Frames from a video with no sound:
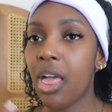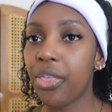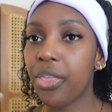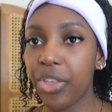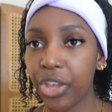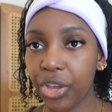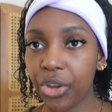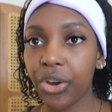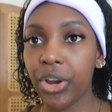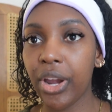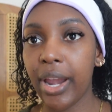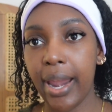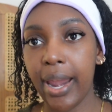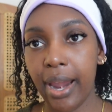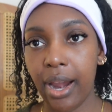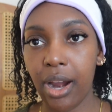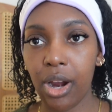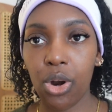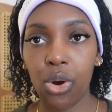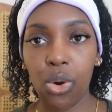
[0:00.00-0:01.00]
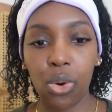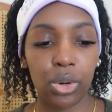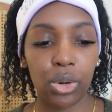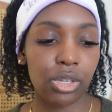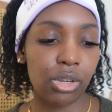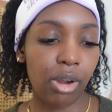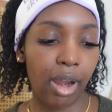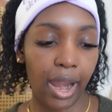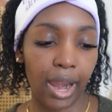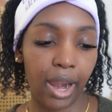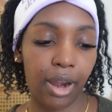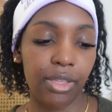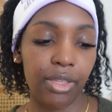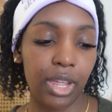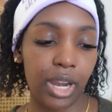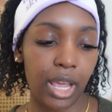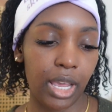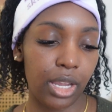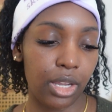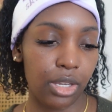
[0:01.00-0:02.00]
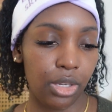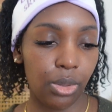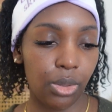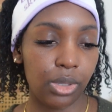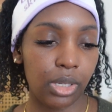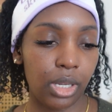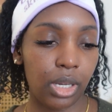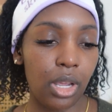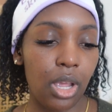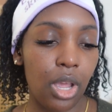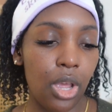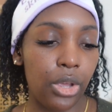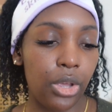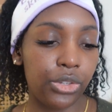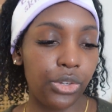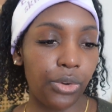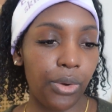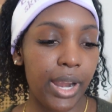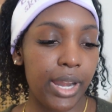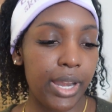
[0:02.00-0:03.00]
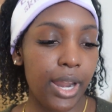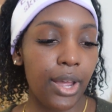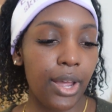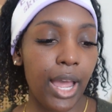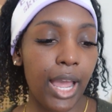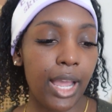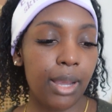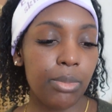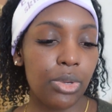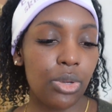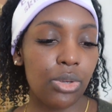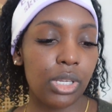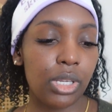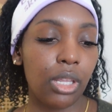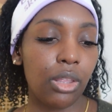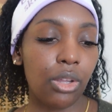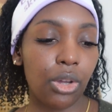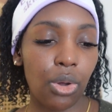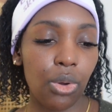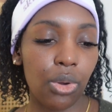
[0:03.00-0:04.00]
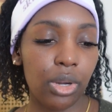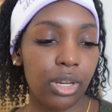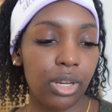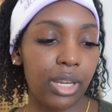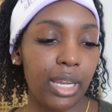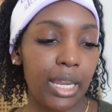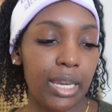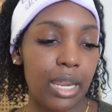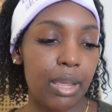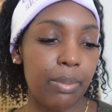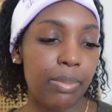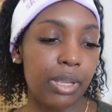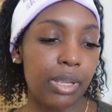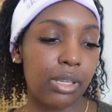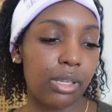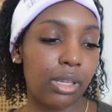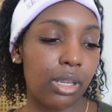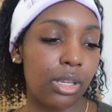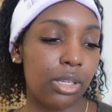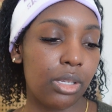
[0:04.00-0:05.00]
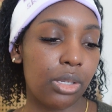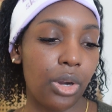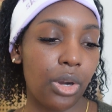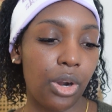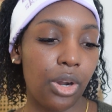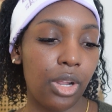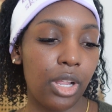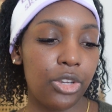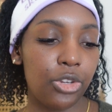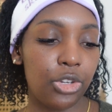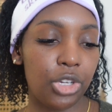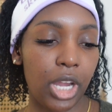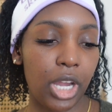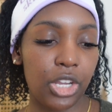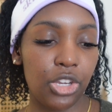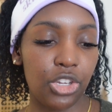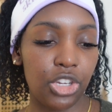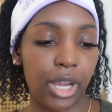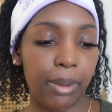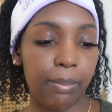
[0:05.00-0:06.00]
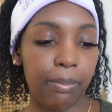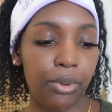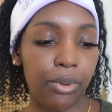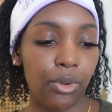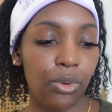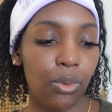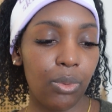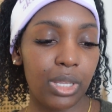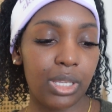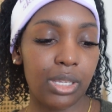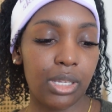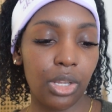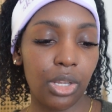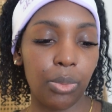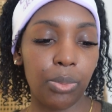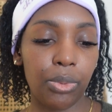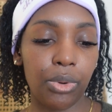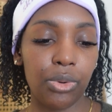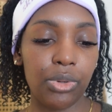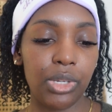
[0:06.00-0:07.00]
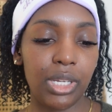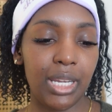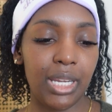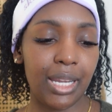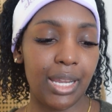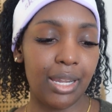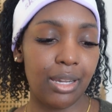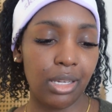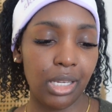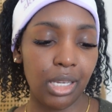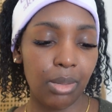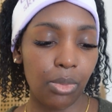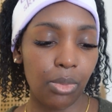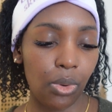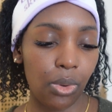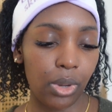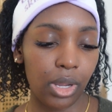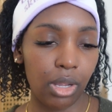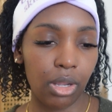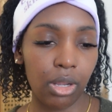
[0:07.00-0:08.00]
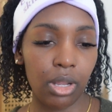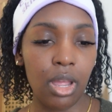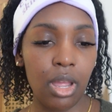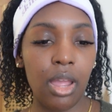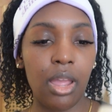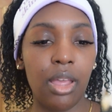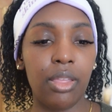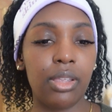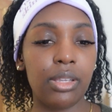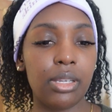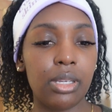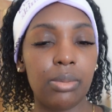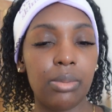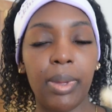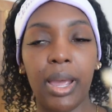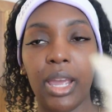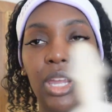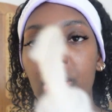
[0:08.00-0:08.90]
thicker hair, coarser hair, then I can use it. So right now I am using the Coconut and Hibiscus Curl and Shine Shampoo with Silk Protein and Neem Oil. This is by